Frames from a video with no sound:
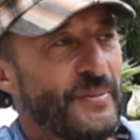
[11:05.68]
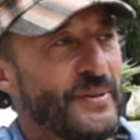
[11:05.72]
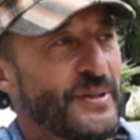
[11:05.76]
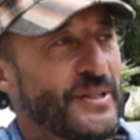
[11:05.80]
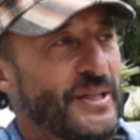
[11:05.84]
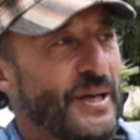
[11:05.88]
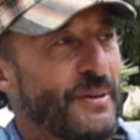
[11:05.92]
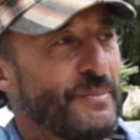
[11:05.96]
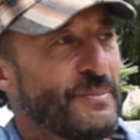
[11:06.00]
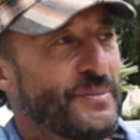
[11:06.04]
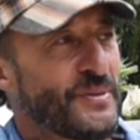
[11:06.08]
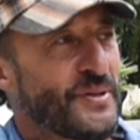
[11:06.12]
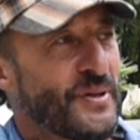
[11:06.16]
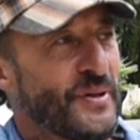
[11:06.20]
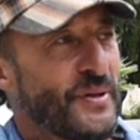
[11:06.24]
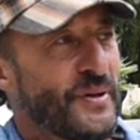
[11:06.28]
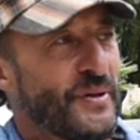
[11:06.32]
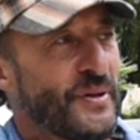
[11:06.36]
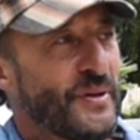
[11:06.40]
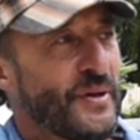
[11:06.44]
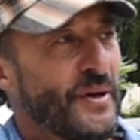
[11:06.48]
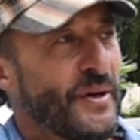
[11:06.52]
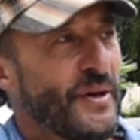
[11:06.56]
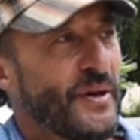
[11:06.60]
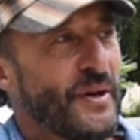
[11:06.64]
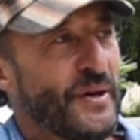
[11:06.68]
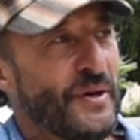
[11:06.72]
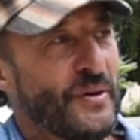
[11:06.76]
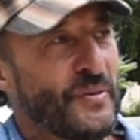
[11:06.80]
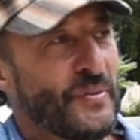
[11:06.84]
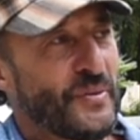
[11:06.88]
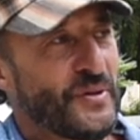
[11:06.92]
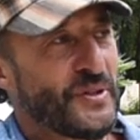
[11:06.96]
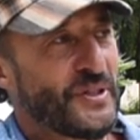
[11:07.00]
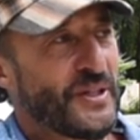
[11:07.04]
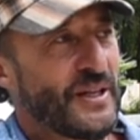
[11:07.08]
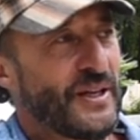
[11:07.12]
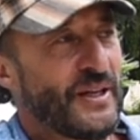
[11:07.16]
is up, so we
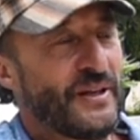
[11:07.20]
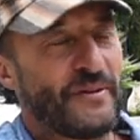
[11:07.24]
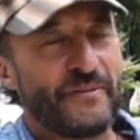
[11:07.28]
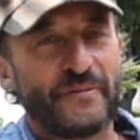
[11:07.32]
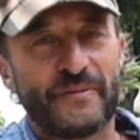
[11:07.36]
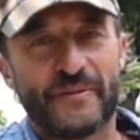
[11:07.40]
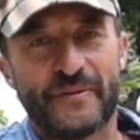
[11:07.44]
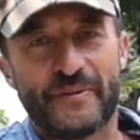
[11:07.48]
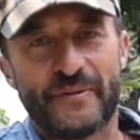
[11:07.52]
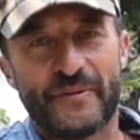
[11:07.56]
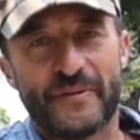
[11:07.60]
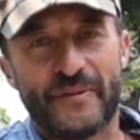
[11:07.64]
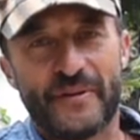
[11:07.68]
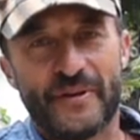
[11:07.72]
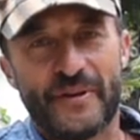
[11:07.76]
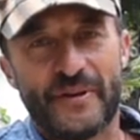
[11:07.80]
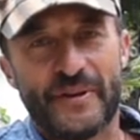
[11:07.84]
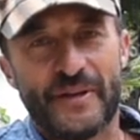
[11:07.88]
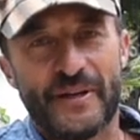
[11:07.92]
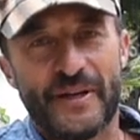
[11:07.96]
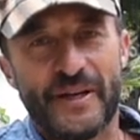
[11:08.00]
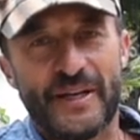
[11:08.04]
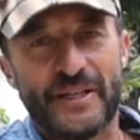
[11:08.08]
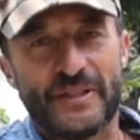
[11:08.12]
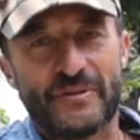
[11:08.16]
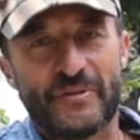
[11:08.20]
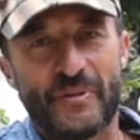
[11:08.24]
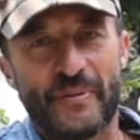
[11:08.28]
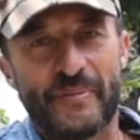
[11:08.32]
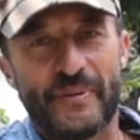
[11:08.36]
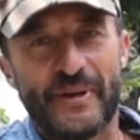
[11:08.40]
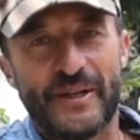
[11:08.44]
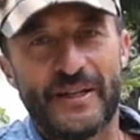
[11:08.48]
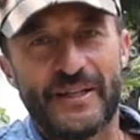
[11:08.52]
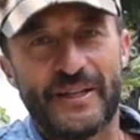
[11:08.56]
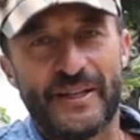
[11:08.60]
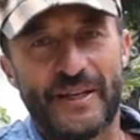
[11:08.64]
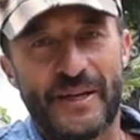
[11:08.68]
should live as we
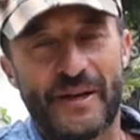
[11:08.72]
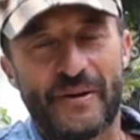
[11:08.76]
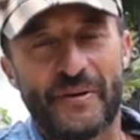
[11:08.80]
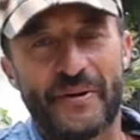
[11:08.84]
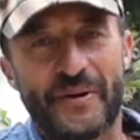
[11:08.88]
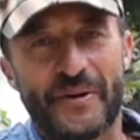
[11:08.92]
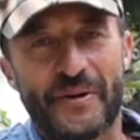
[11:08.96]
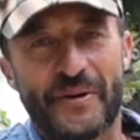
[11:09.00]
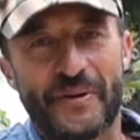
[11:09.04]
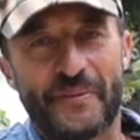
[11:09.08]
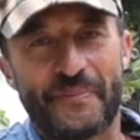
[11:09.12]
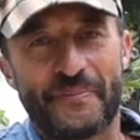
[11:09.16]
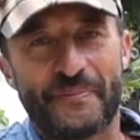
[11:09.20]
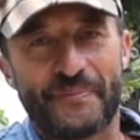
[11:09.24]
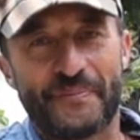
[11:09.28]
mean to carry on.